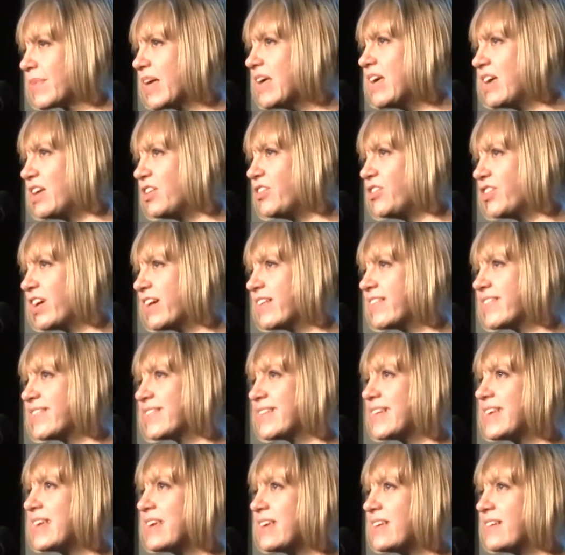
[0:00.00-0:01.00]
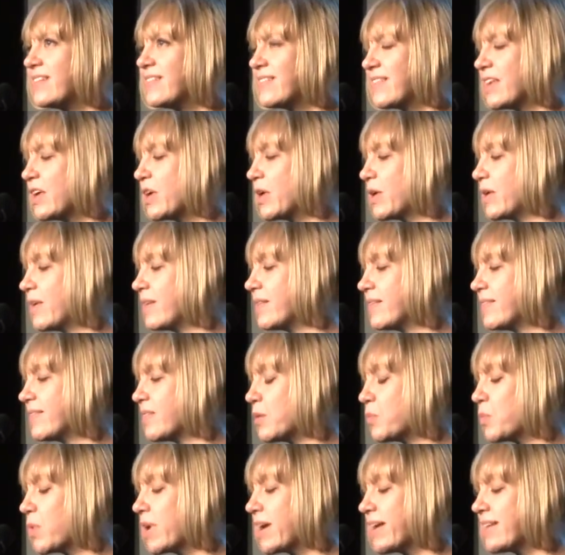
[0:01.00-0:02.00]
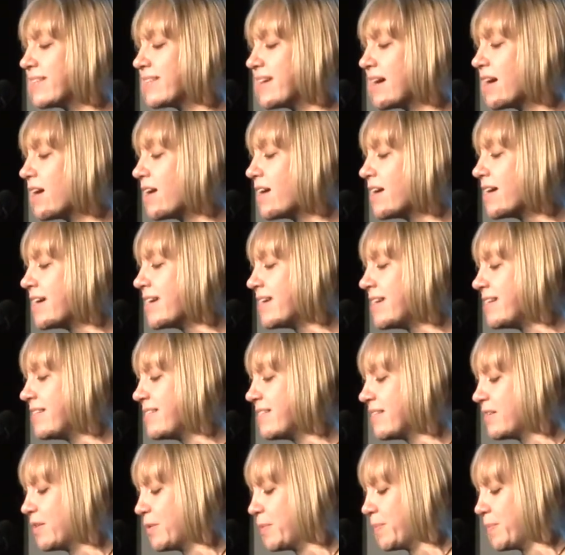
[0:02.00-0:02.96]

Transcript: It just needs somewhere to hide.